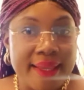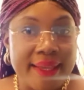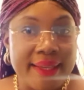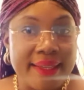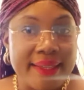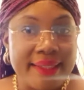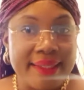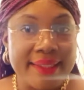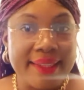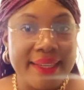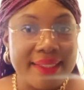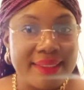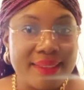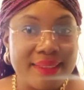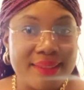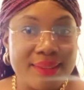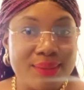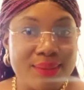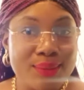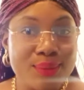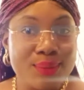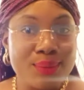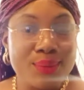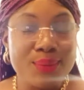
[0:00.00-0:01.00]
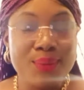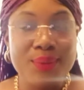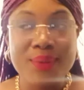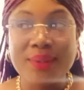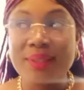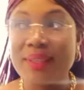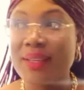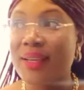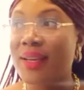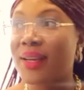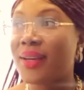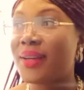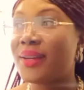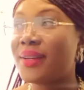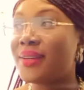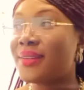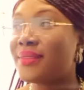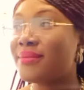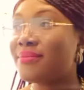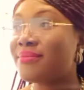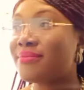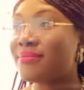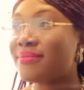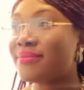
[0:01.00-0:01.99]
getting to,
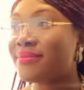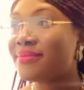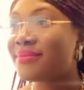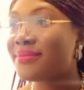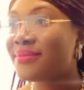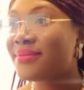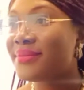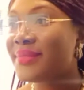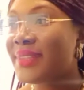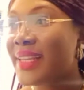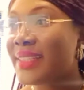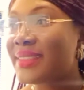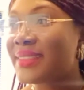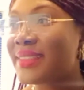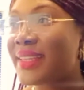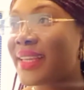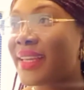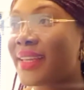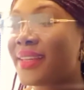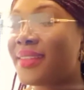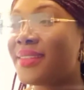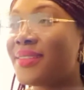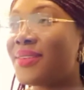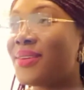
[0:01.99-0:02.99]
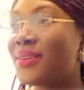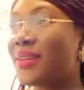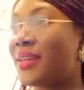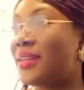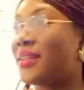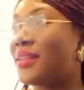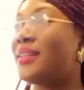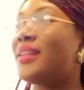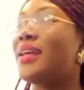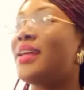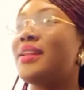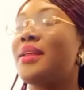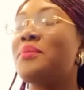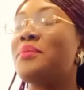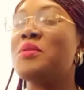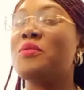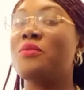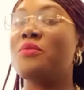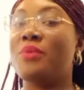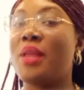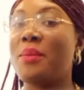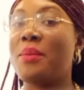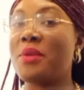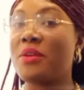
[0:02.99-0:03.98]
let's say, okay, let me
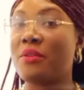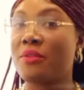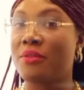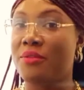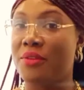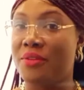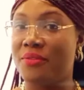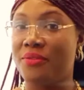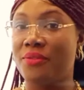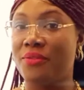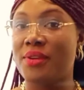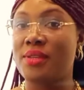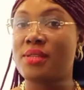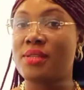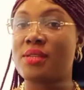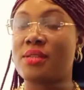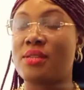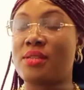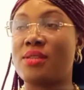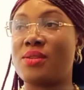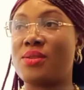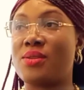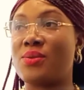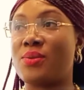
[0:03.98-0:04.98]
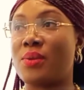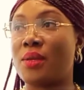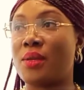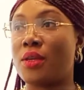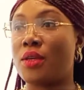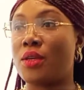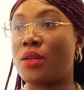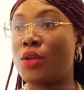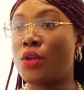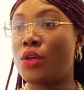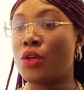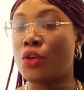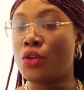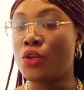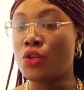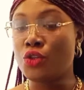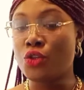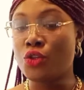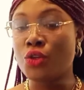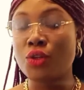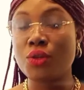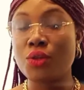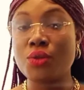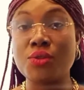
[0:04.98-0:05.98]
rephrase it this way.
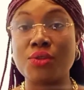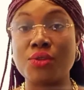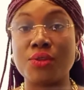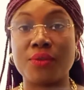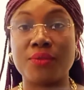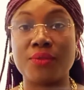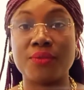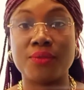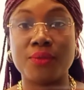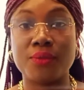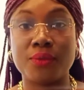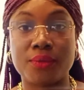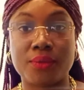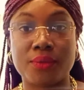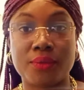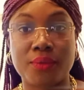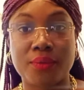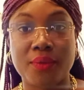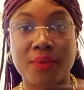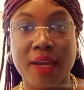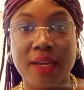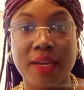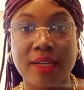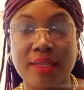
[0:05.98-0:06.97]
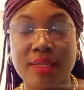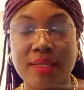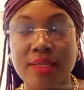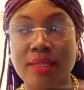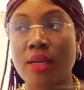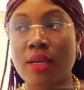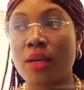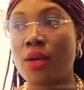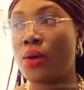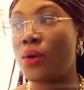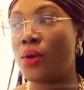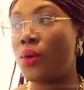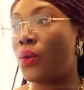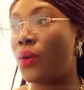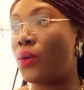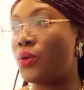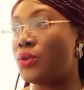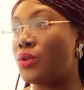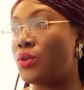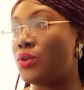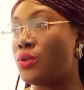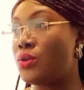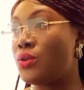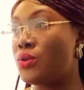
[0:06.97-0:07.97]
You lose your phone, right? Or
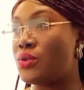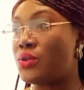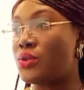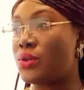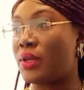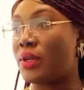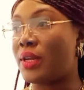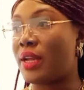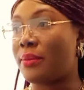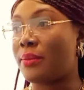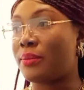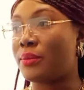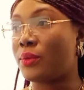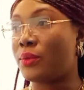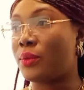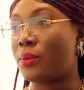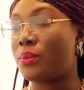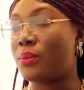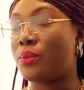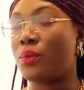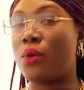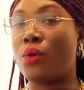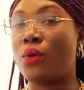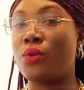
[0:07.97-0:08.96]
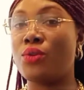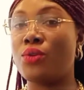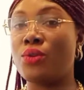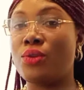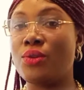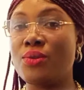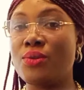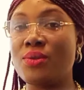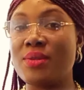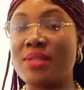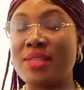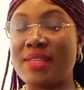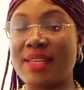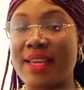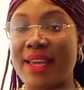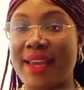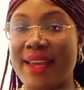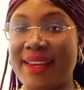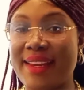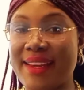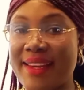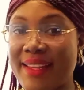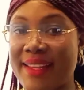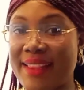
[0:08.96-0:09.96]
you lose your laptop, or you lose
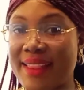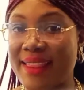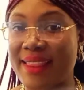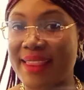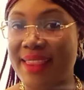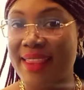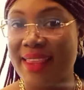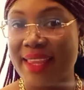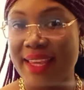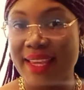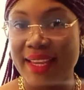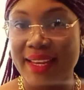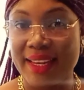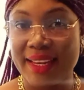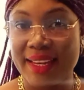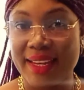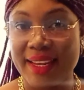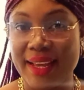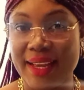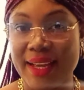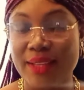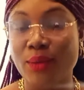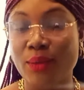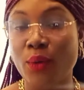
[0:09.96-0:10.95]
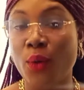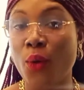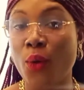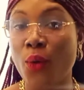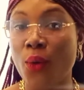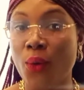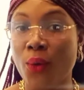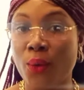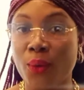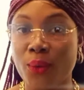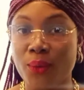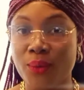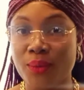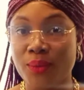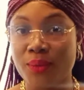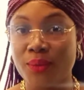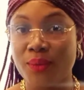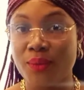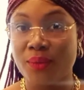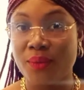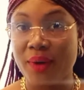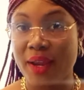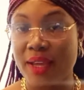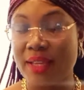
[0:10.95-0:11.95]
anything at all,
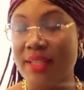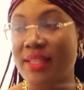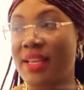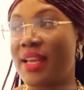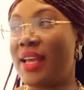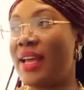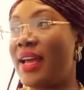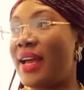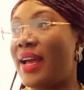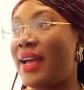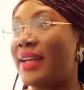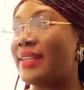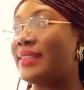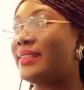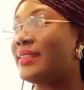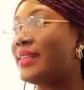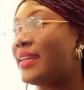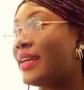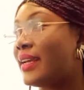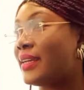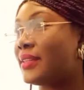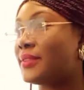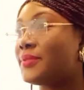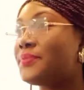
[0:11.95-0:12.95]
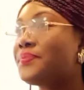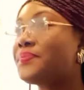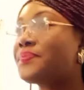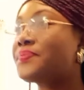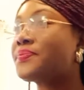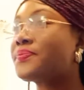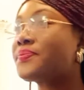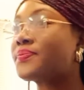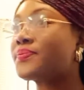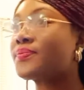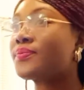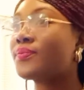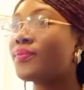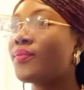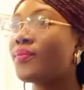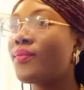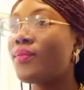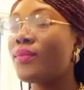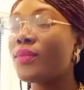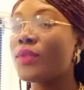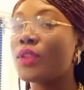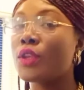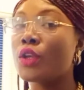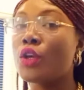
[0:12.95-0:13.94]
right? And then
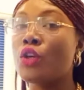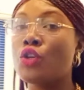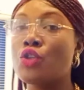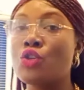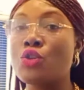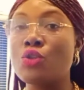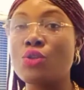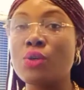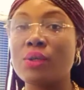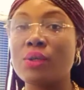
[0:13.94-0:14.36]
you don't